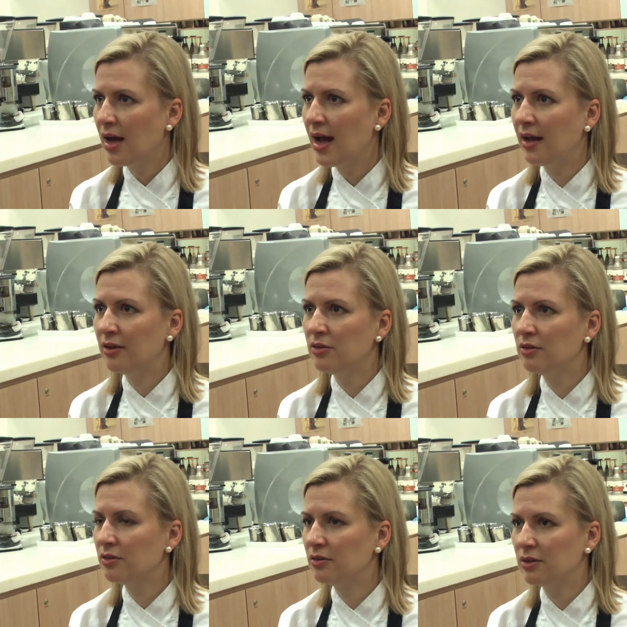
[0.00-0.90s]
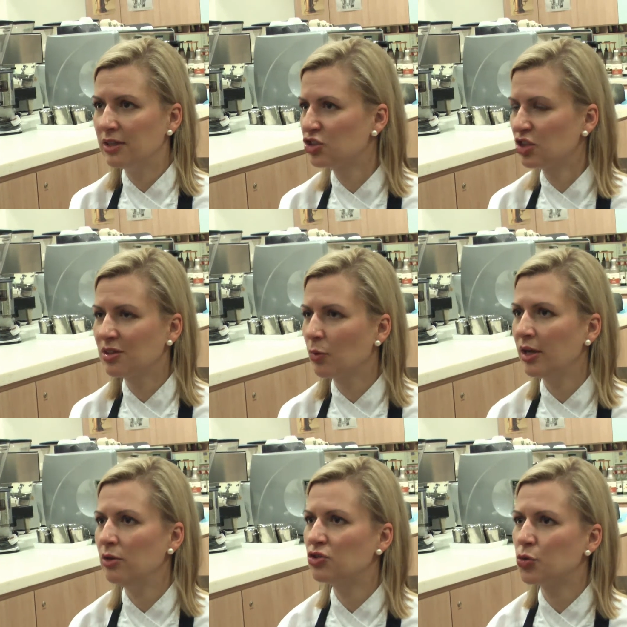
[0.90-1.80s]
and it's just the
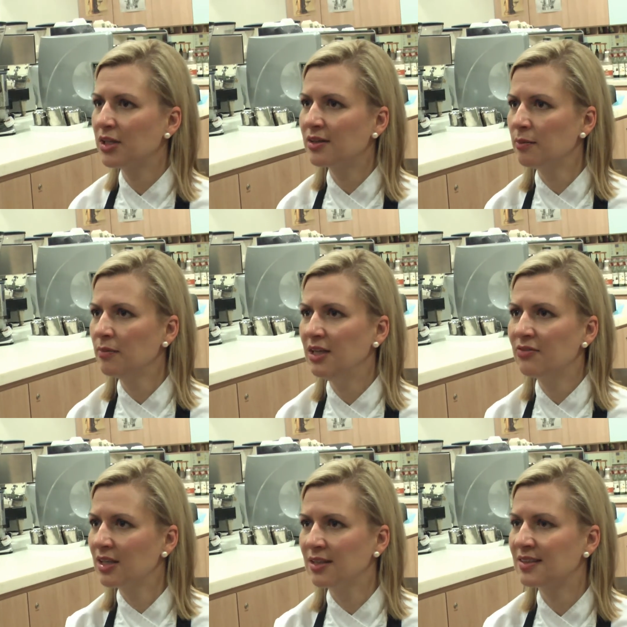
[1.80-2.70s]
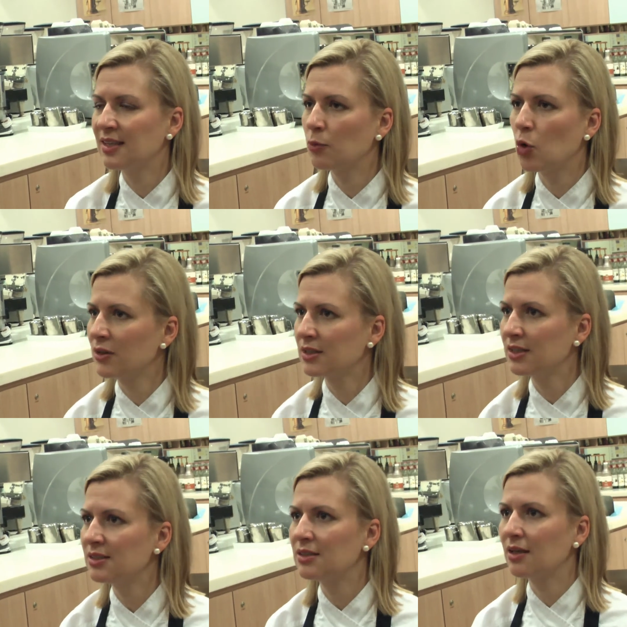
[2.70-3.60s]
way you treat them, even in the same
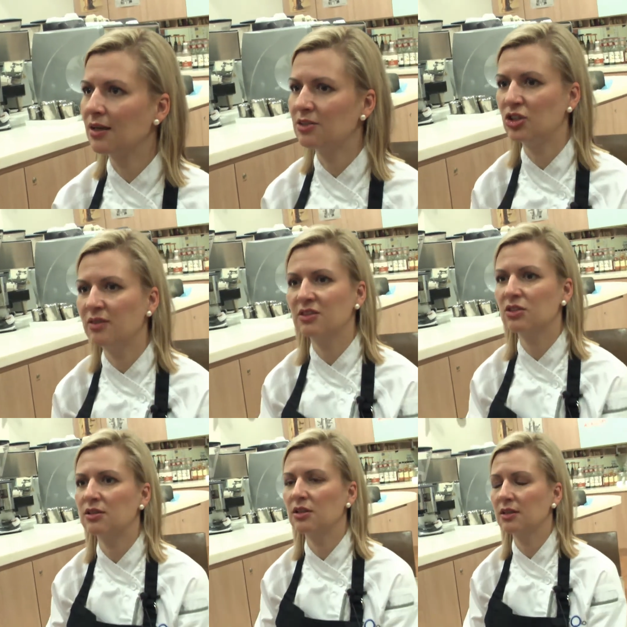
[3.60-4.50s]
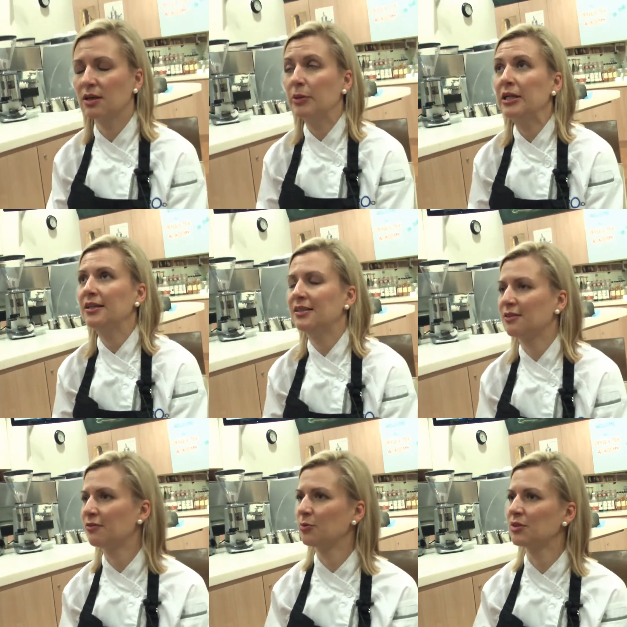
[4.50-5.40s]
quantities, achieves completely
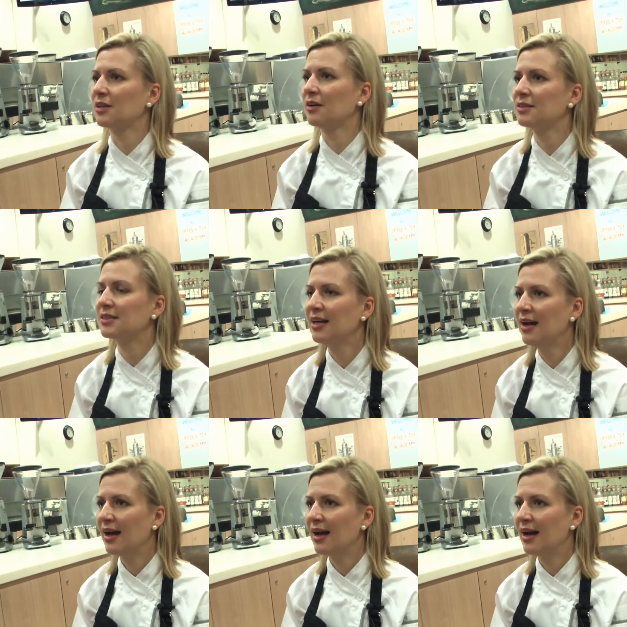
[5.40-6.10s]
different results.